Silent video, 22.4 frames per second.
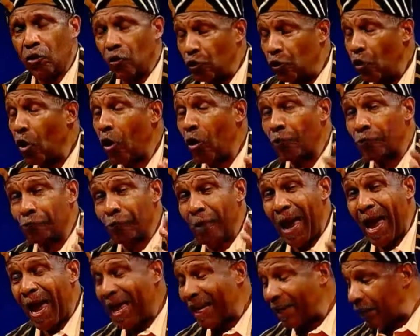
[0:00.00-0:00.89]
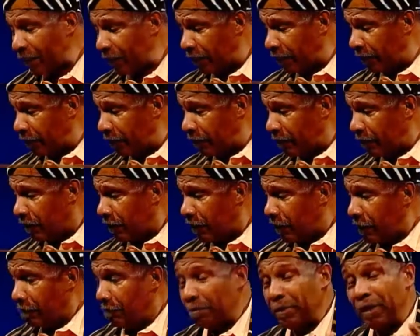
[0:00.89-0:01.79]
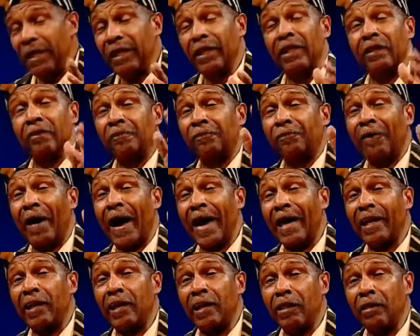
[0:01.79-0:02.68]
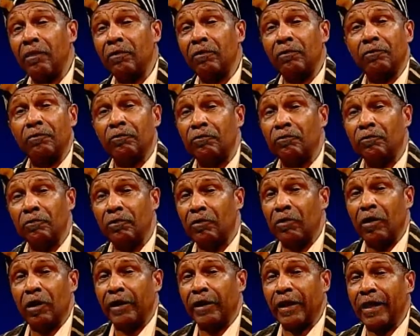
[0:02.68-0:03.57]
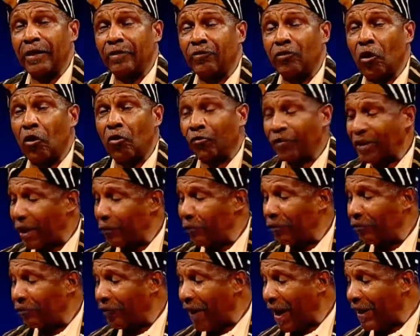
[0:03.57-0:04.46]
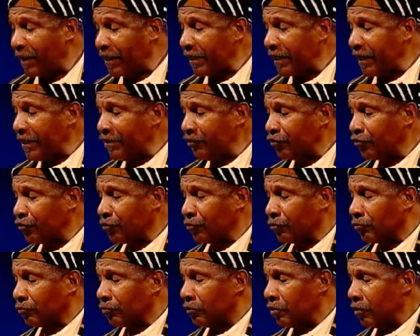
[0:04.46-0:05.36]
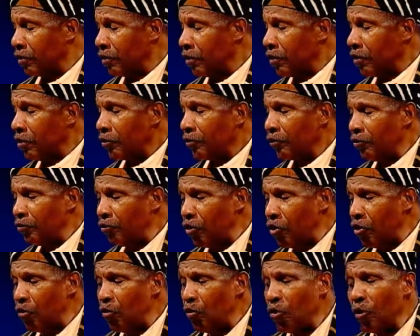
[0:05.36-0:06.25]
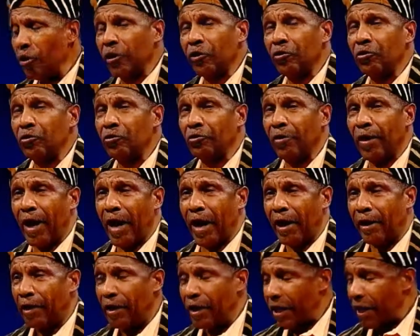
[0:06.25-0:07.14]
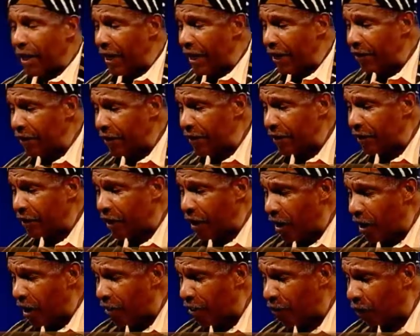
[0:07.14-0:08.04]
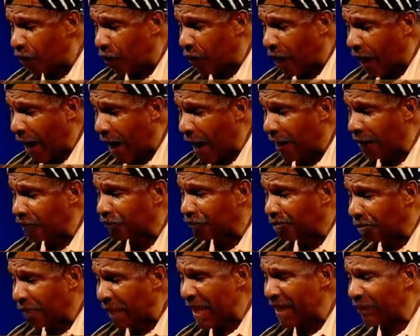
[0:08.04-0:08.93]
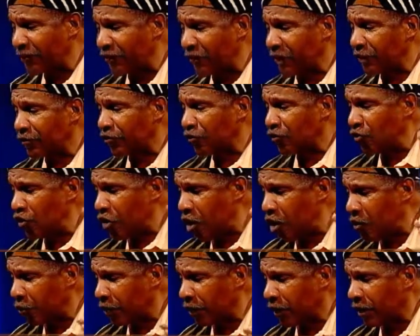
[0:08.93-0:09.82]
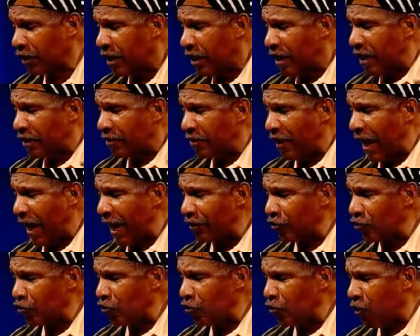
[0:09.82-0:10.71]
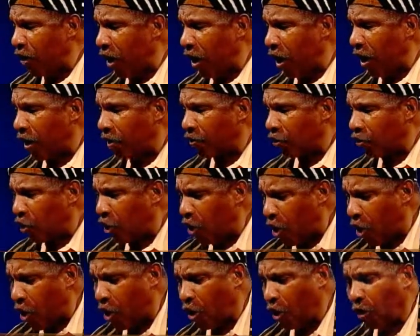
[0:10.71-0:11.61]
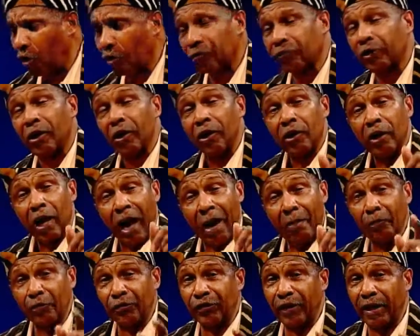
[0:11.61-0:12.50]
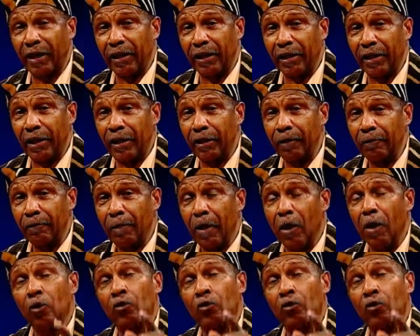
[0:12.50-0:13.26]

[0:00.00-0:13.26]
Nor rallying, meaning fighting against those that would fight against you. You don't want to do that. And then otherwise, blessings, knowing that you are called. I'm going to say it again.